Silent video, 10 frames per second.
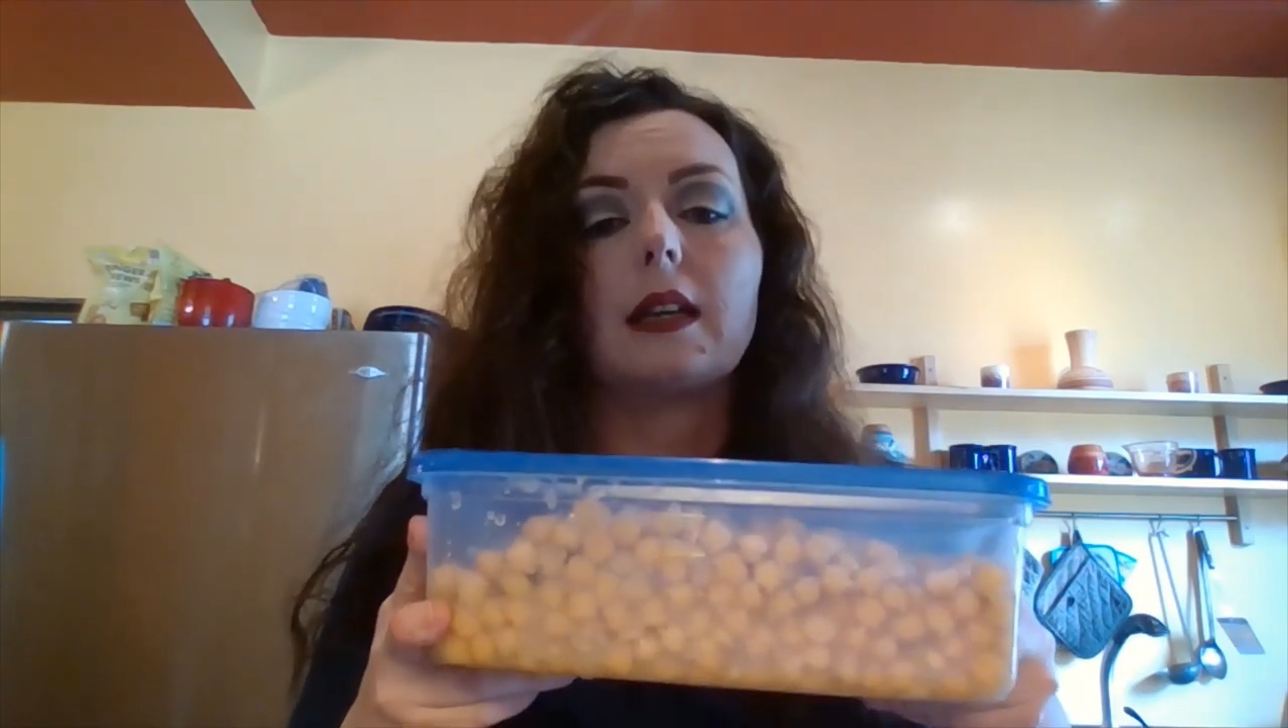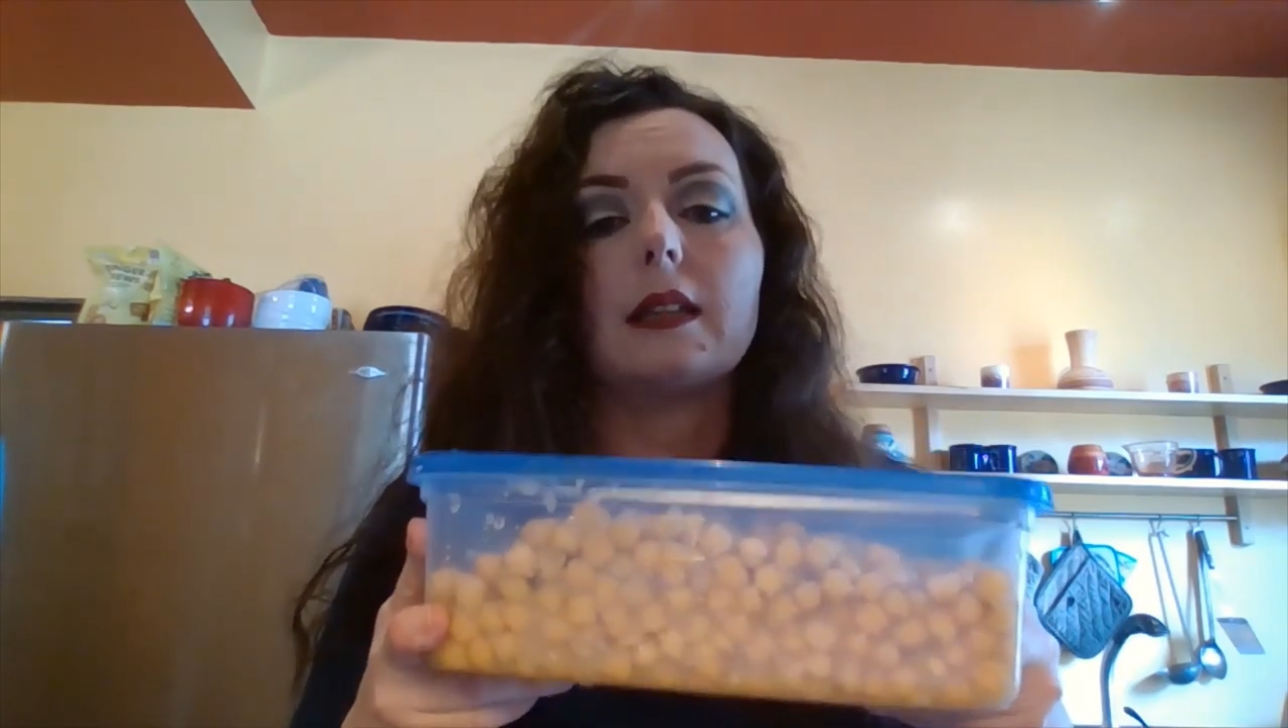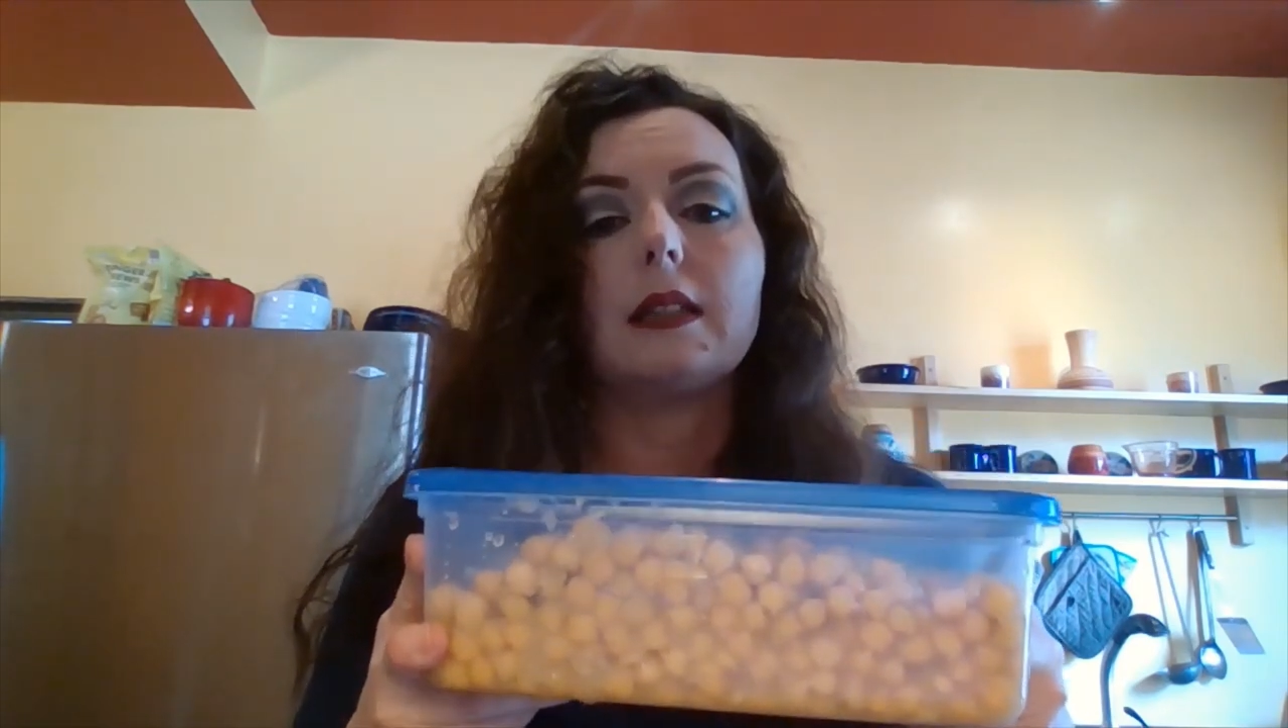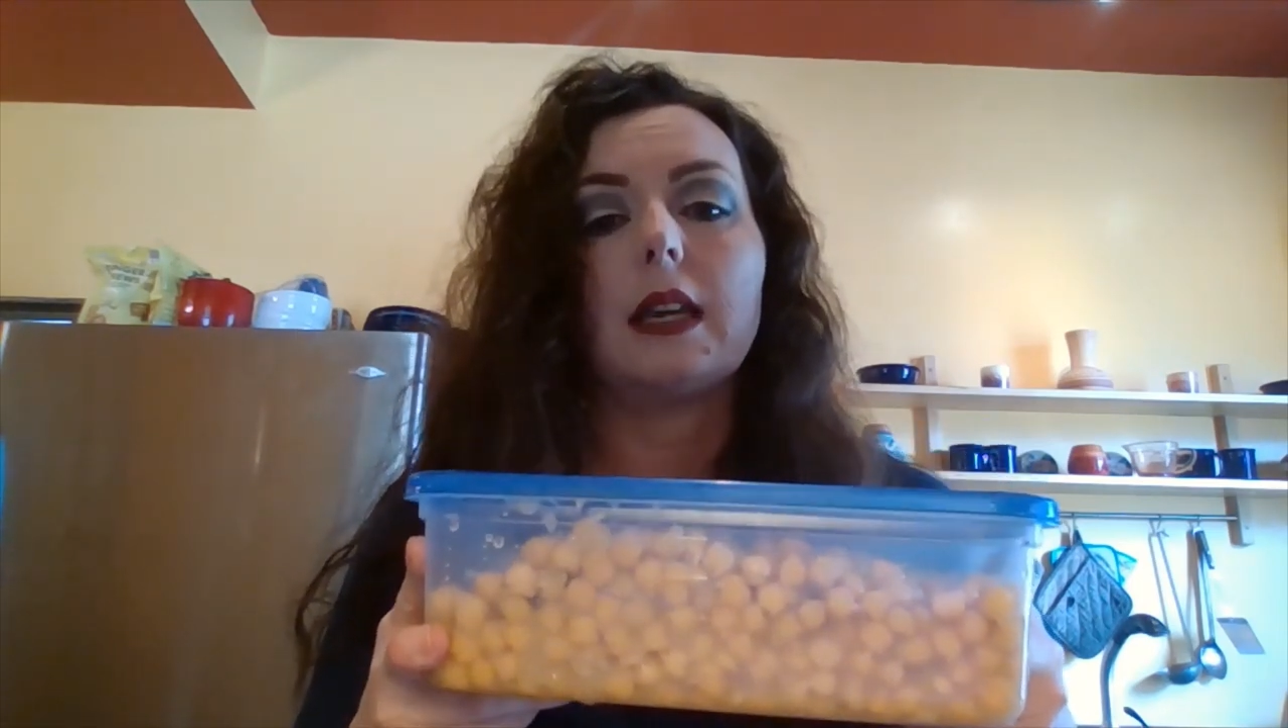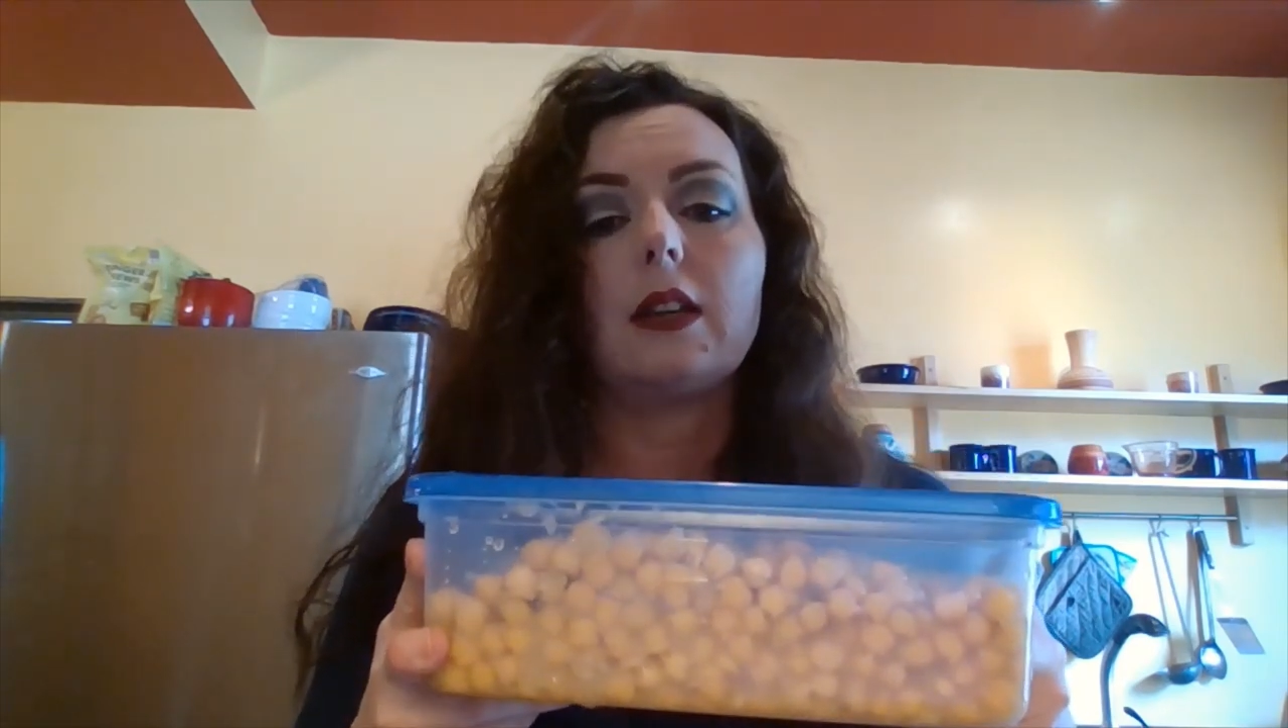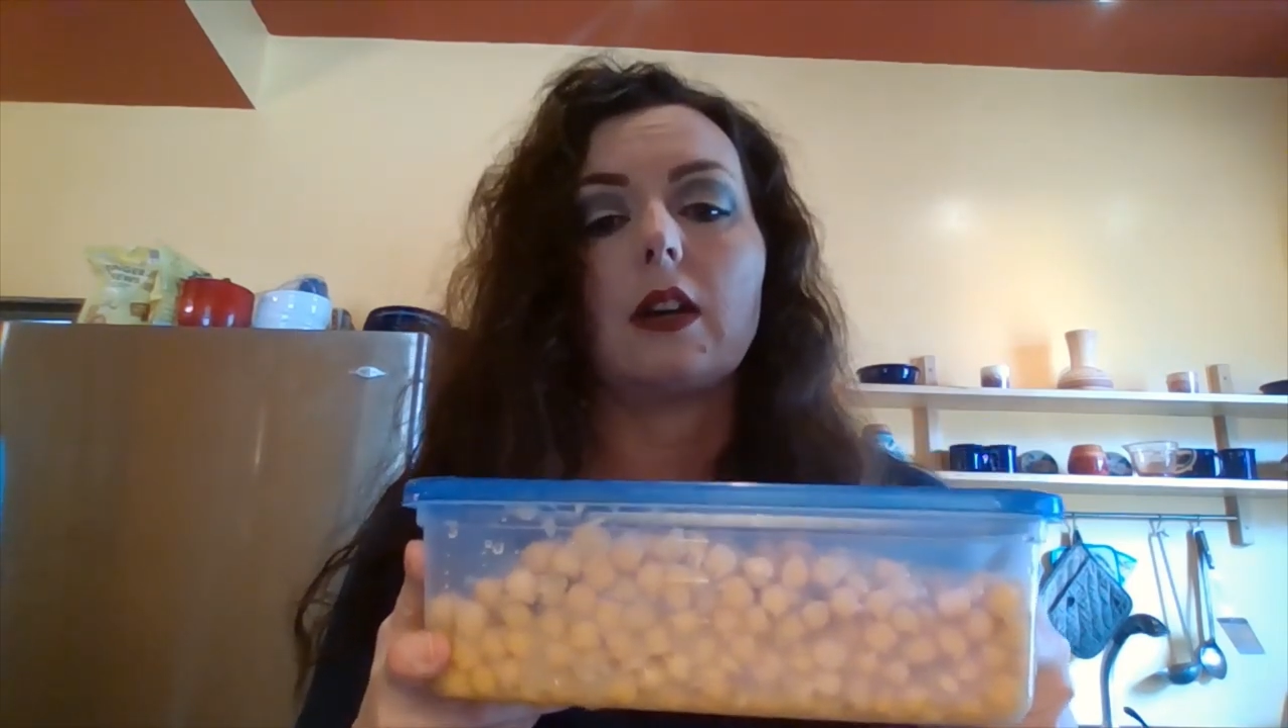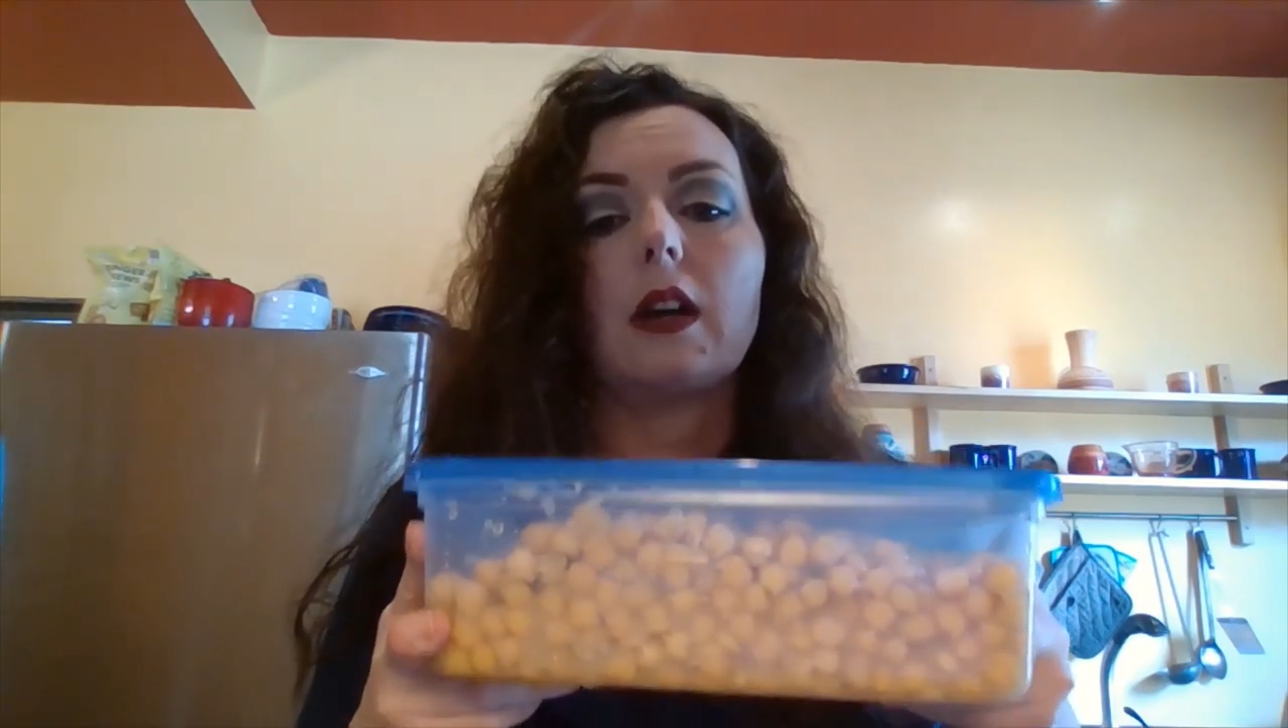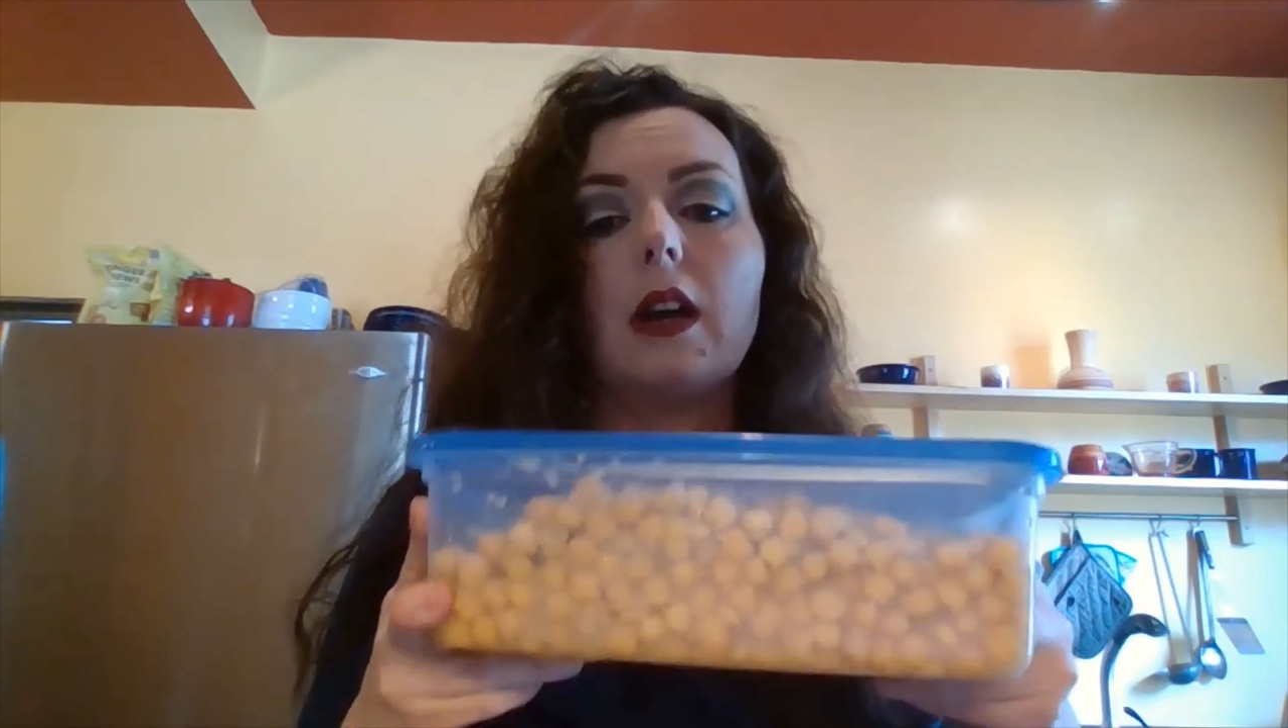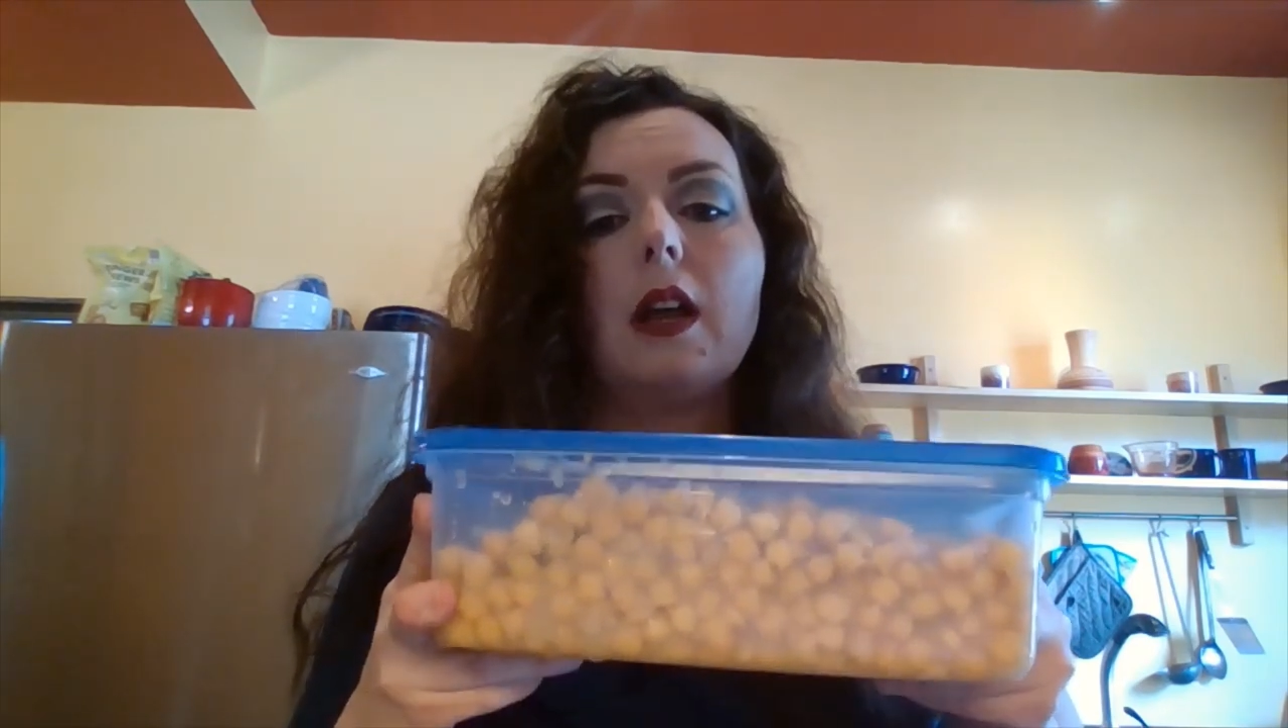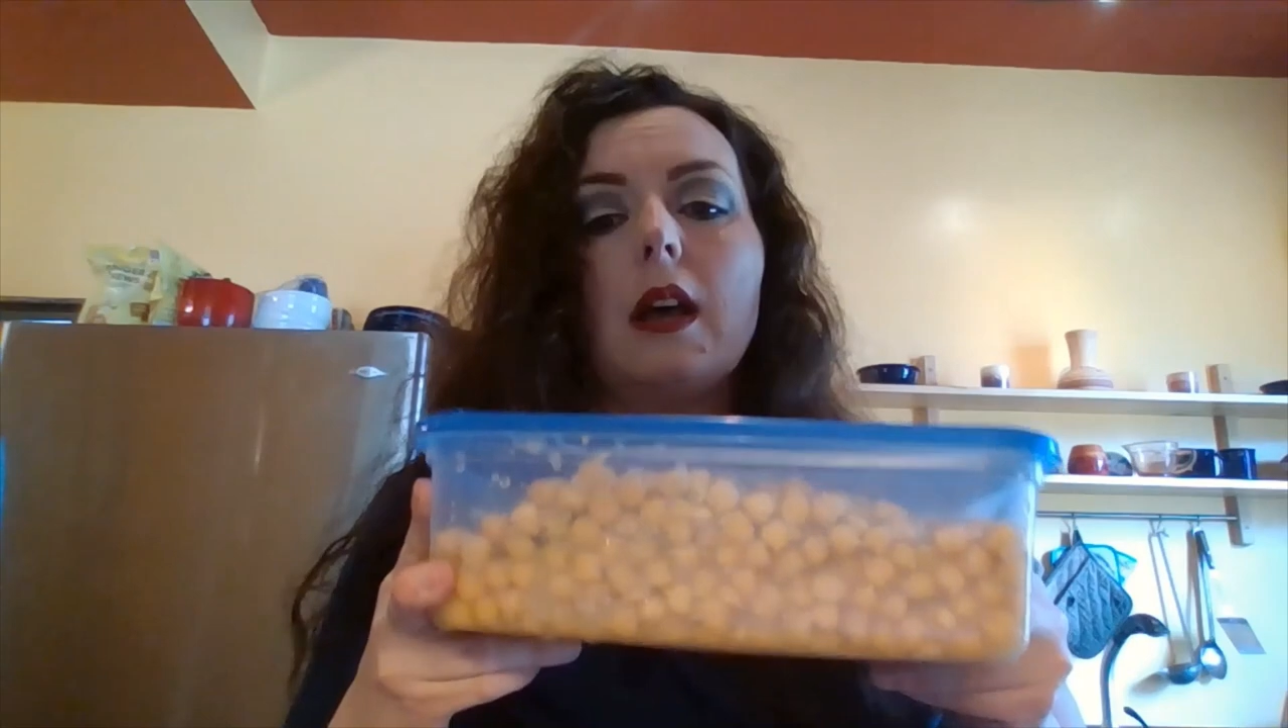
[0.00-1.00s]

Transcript: container.